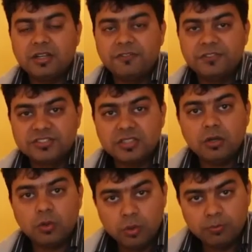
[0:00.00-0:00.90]
a
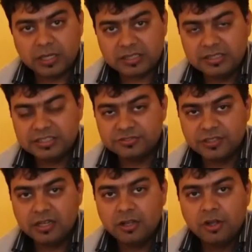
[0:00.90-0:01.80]
physical home button as
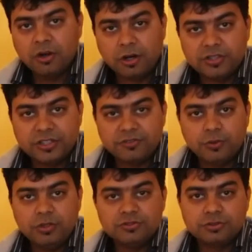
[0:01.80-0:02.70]
well on their phone.